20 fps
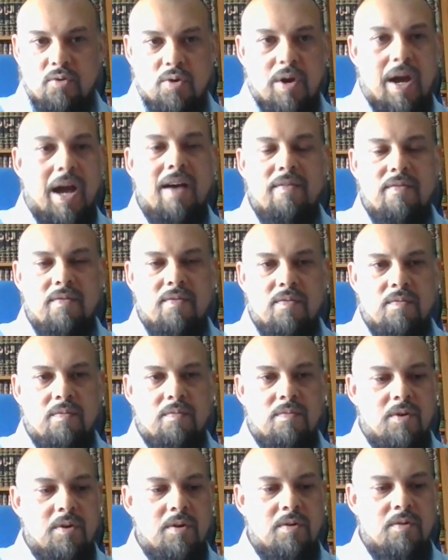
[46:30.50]
you have
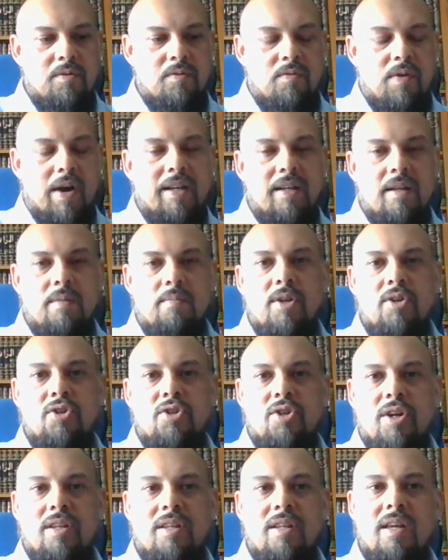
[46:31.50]
rightly
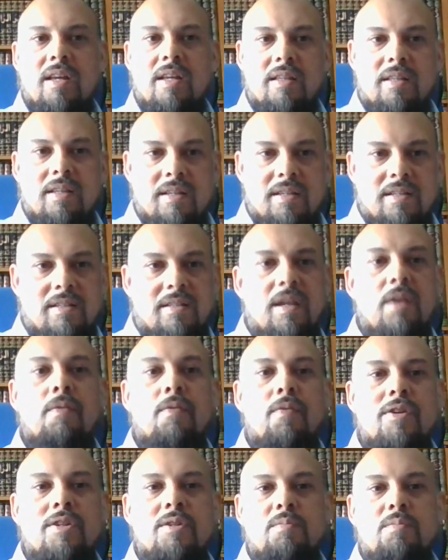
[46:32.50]
mentioned there is
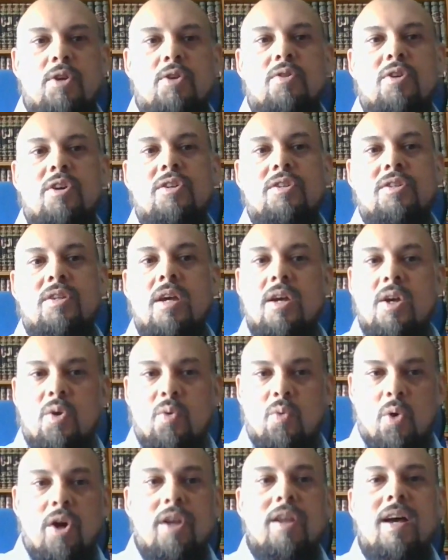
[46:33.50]
difference because
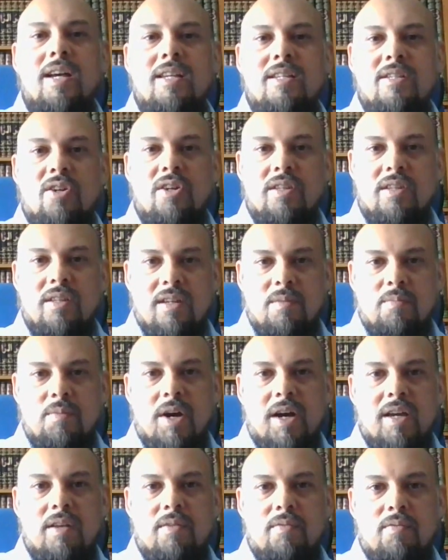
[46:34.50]
one has got the
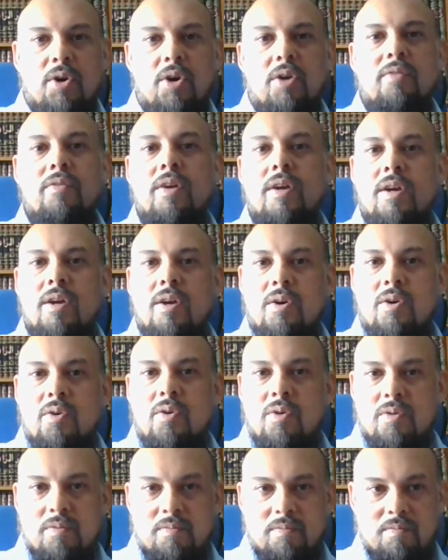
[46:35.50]
riba involved,
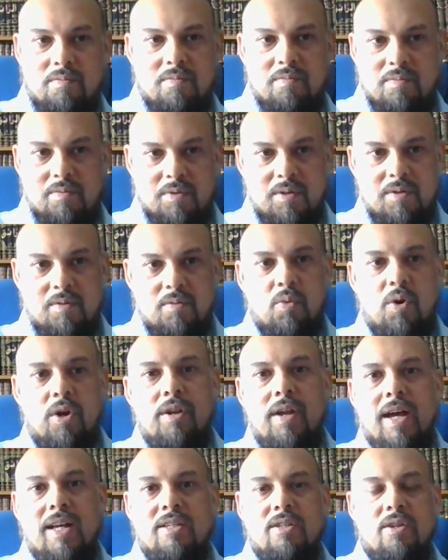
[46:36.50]

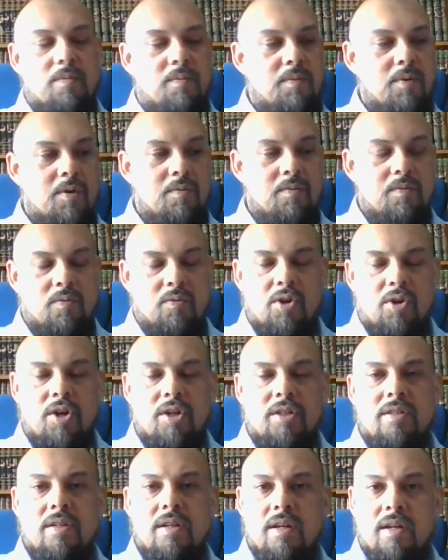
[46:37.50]
one has
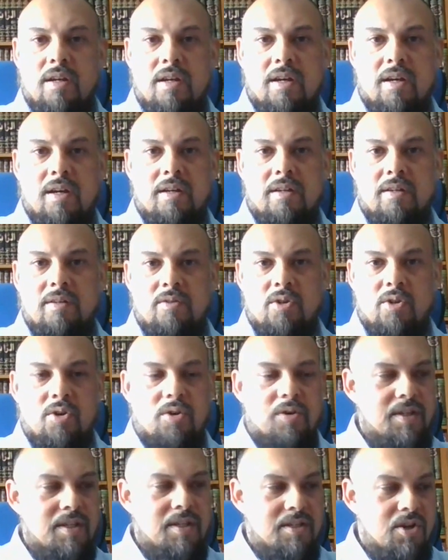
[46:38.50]
got, uh, you
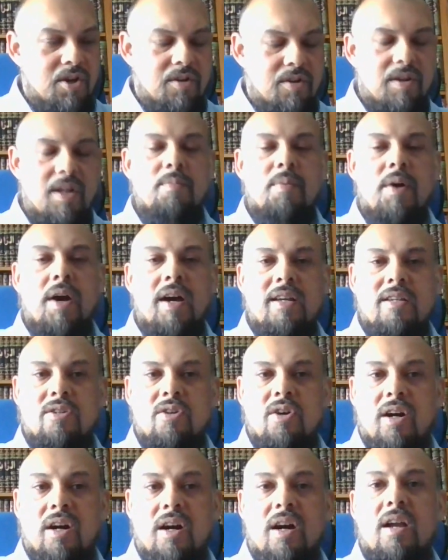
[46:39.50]
know, he's got riba,
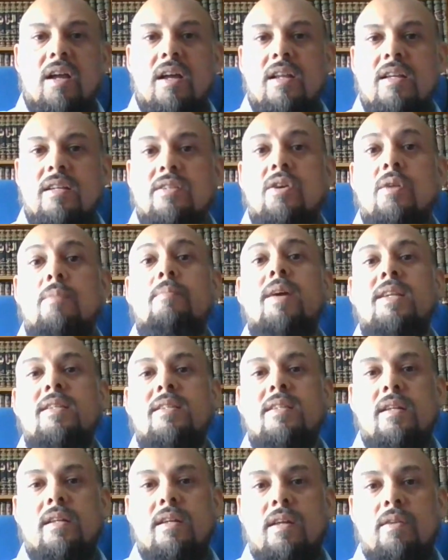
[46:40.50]
he's got gharar, he's got
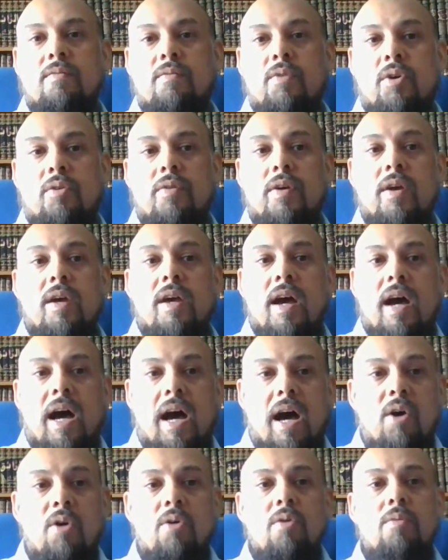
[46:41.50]
maysir involved.
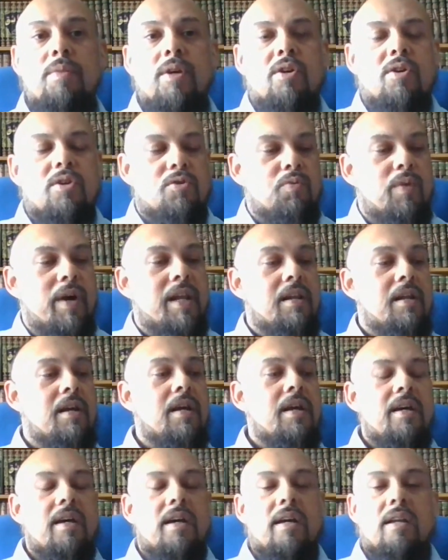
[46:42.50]
How? Because, well,
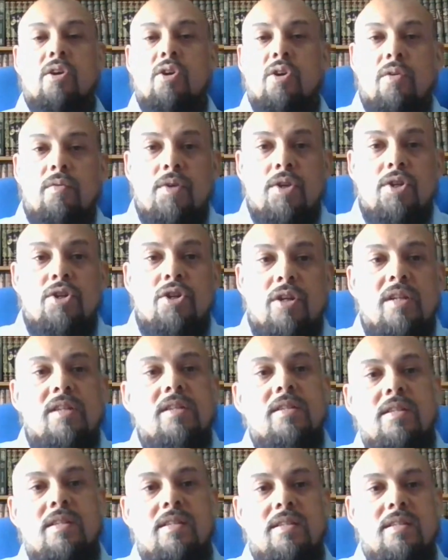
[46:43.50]
in
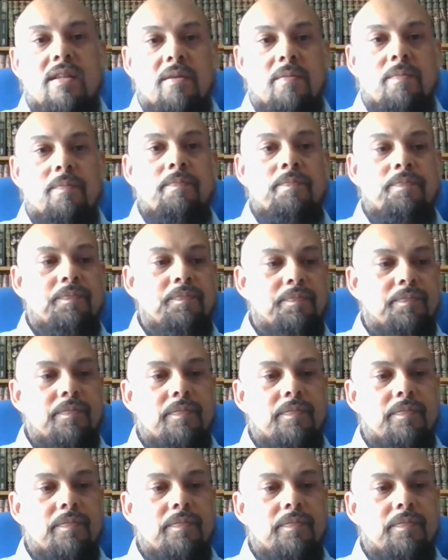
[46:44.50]
conventional system,